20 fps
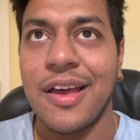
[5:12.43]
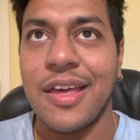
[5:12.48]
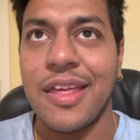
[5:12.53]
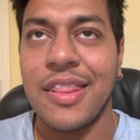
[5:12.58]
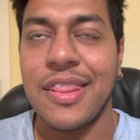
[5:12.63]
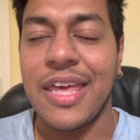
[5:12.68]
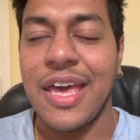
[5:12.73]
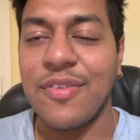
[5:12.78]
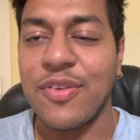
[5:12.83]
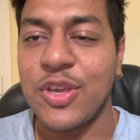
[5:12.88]

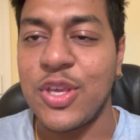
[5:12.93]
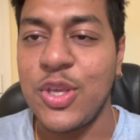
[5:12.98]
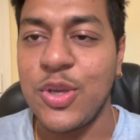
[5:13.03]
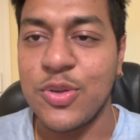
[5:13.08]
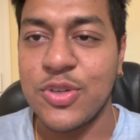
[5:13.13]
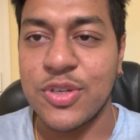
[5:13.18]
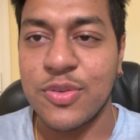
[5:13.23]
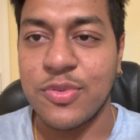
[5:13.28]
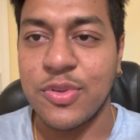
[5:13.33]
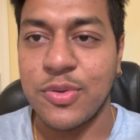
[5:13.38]
they have a
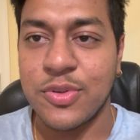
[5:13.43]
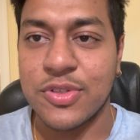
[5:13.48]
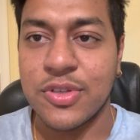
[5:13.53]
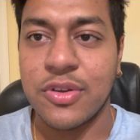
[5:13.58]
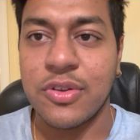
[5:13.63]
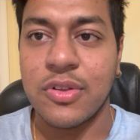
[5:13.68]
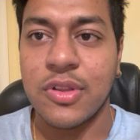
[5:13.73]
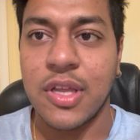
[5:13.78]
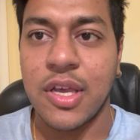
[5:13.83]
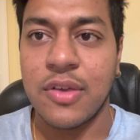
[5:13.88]
huge influence on
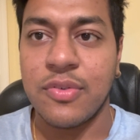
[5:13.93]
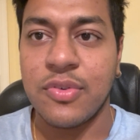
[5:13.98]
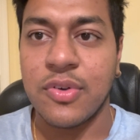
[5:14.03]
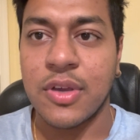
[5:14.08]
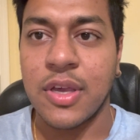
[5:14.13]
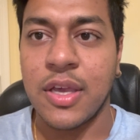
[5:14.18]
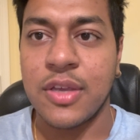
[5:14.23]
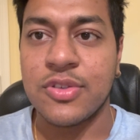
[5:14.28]
your life, okay?